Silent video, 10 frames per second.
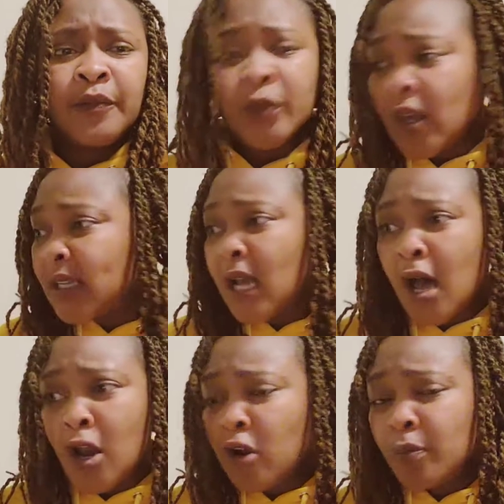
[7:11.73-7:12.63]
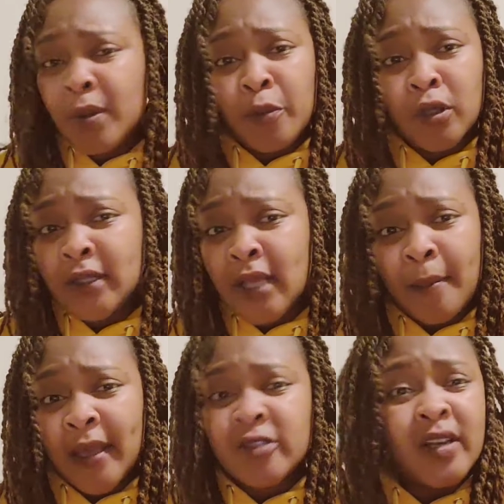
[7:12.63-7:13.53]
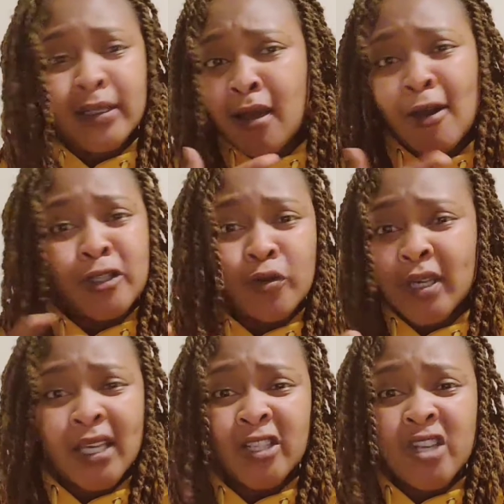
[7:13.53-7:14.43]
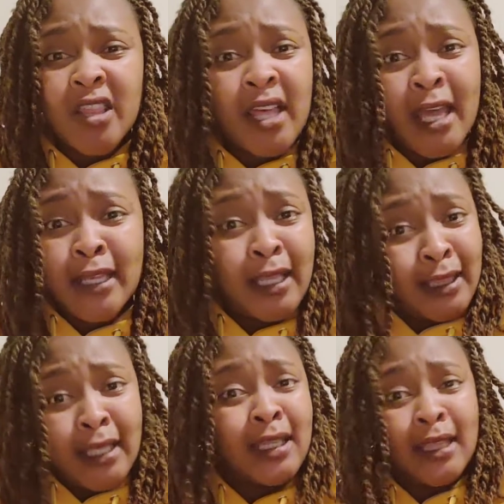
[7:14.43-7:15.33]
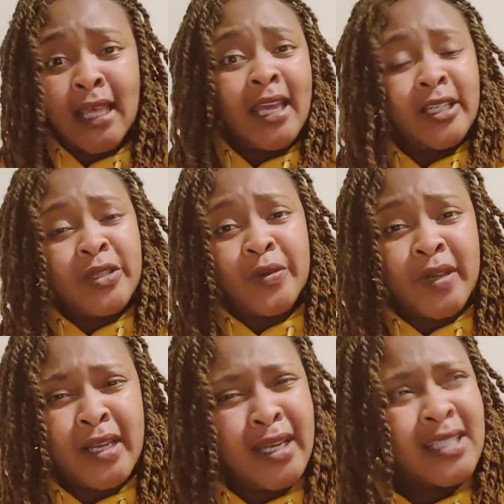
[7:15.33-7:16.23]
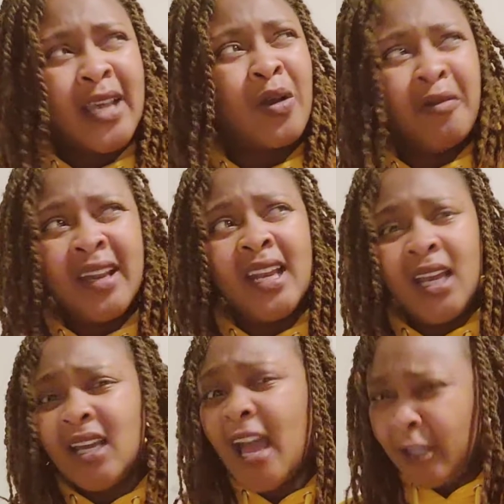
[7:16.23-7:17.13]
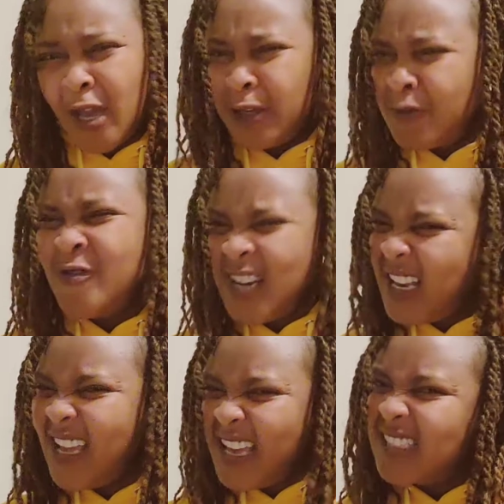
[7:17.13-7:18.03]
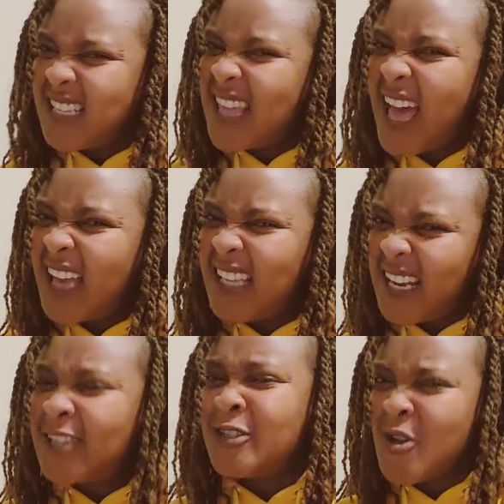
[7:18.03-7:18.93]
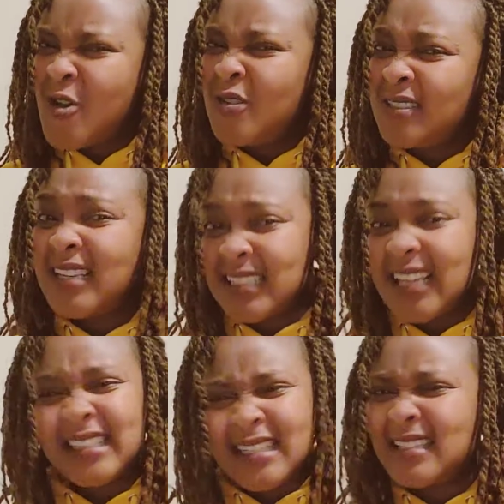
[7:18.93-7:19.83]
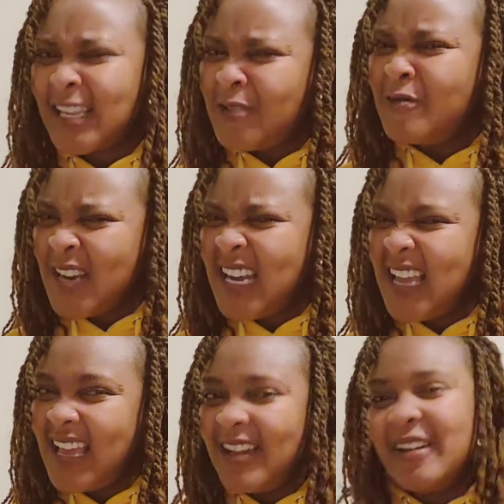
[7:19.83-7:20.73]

Right now, a lot of people in their beds right now are choking each other and they think that they're into it. And it's like, really? Are you really into that? Getting choked? Like, are you really?